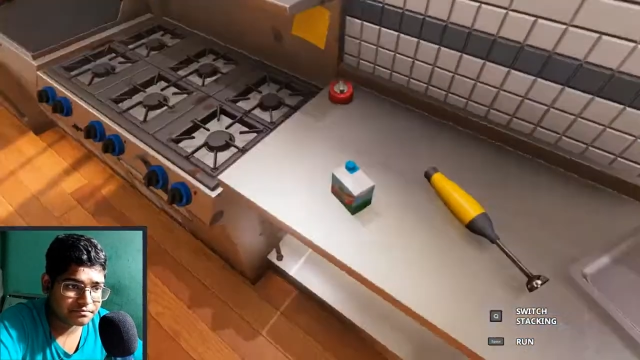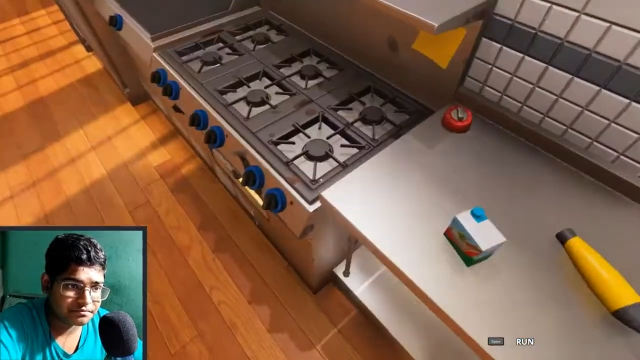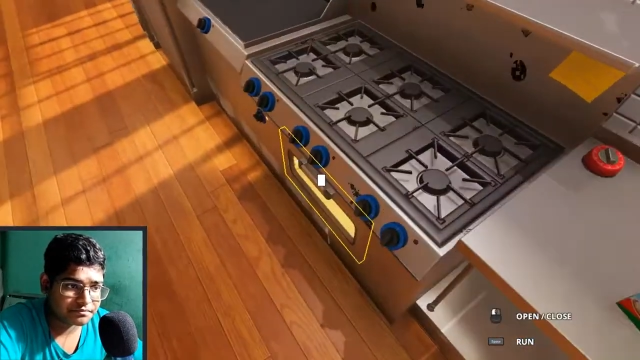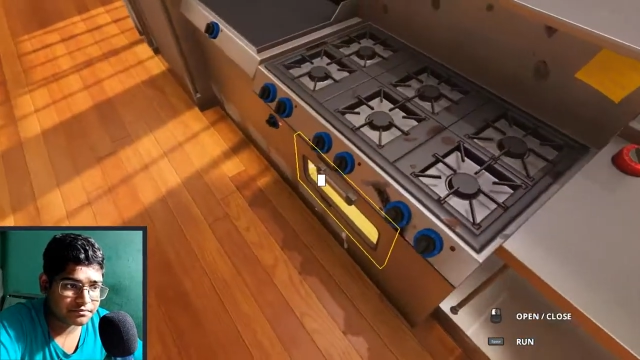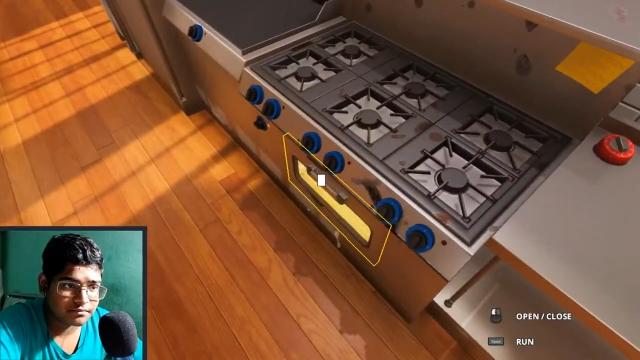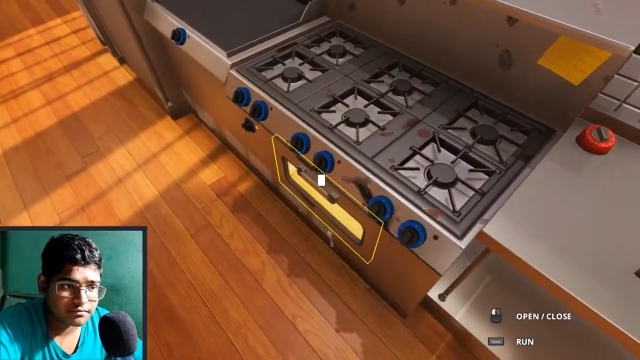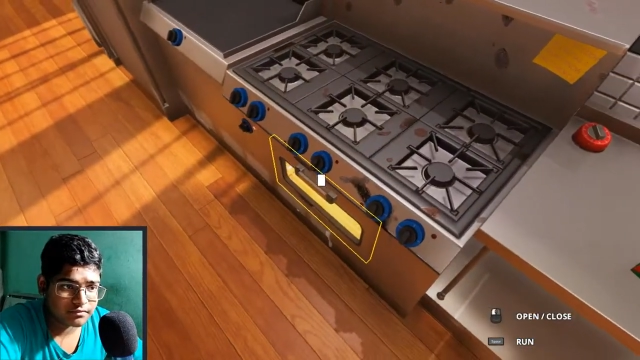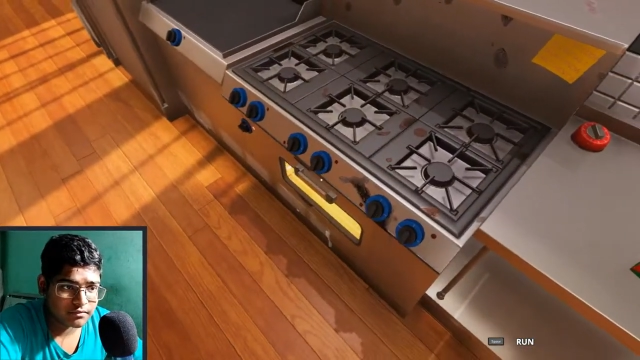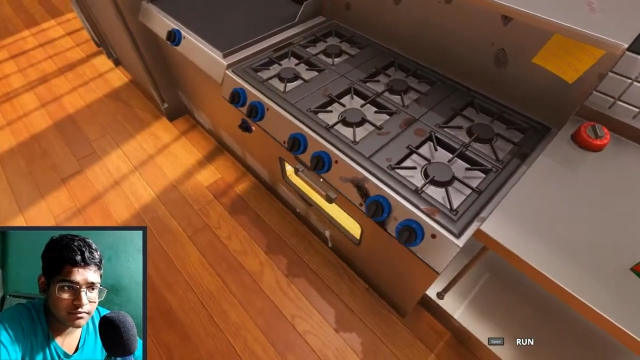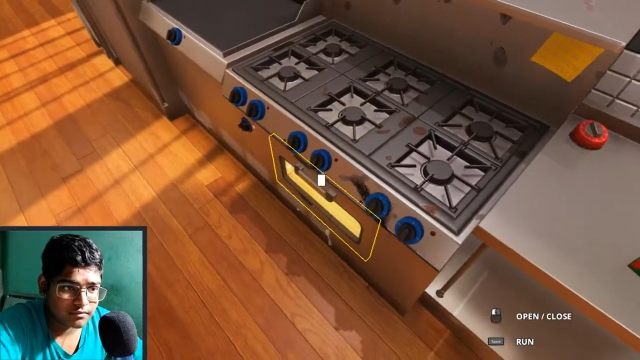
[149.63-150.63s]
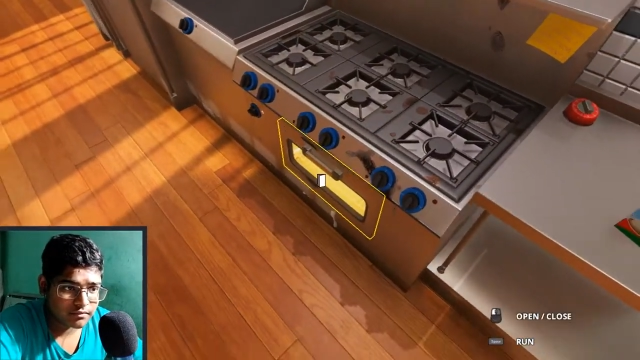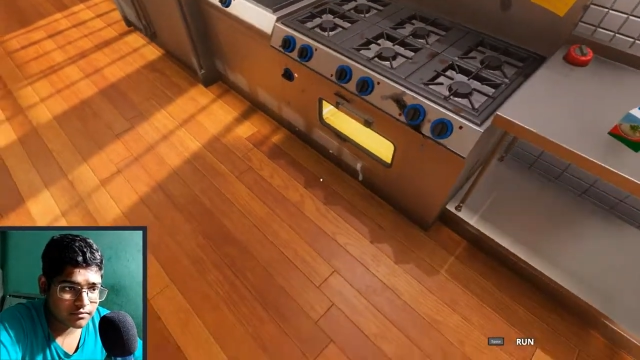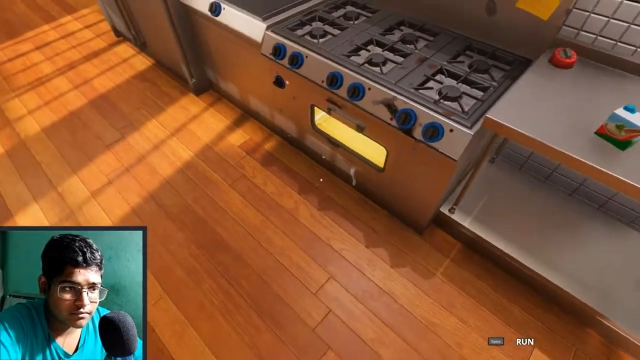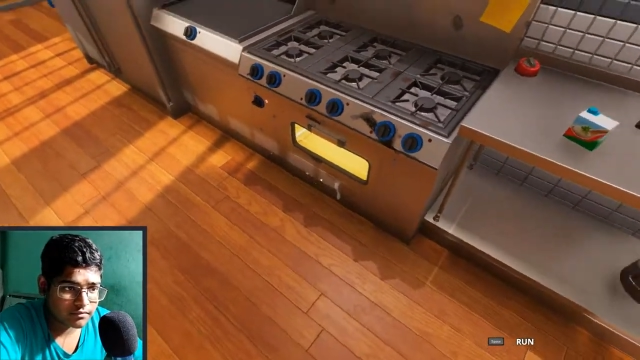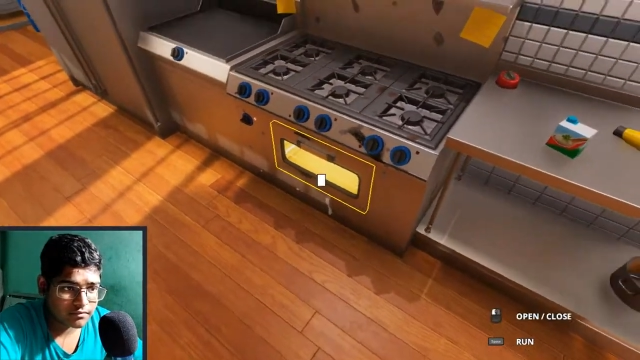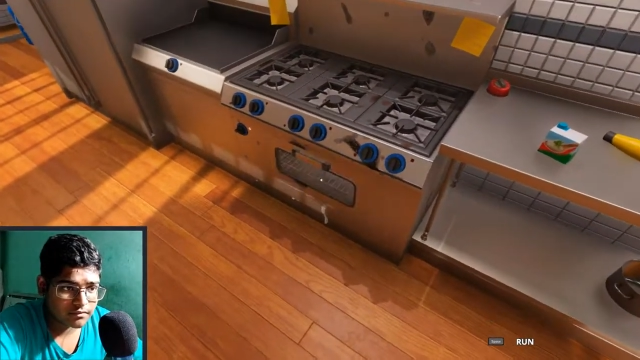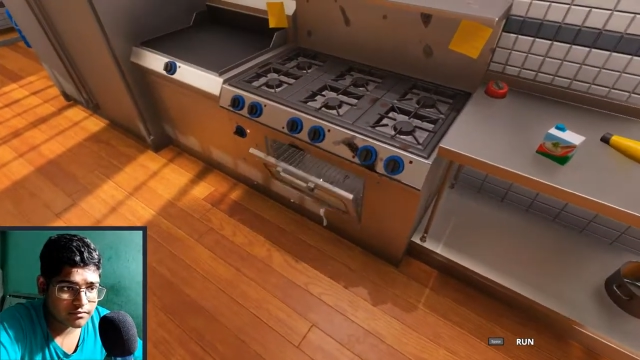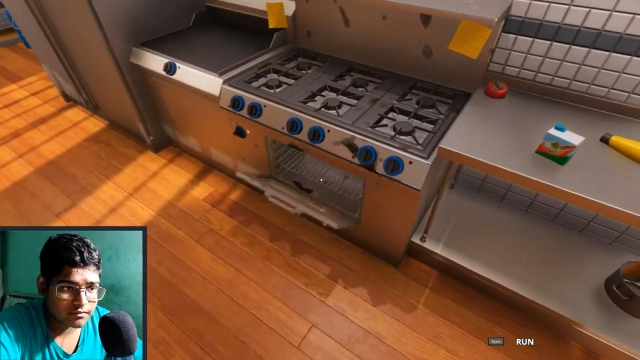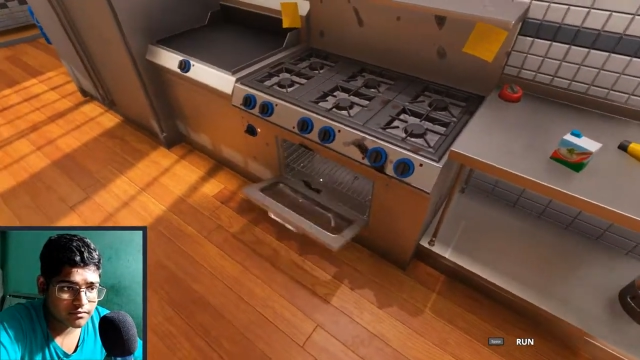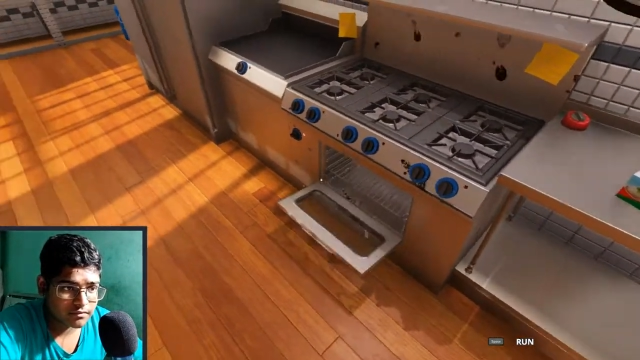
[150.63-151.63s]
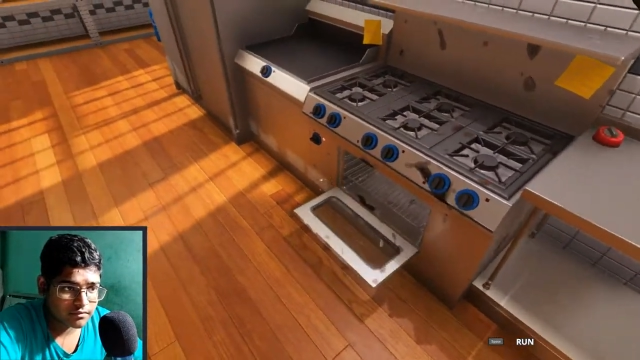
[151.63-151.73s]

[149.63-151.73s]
(silence)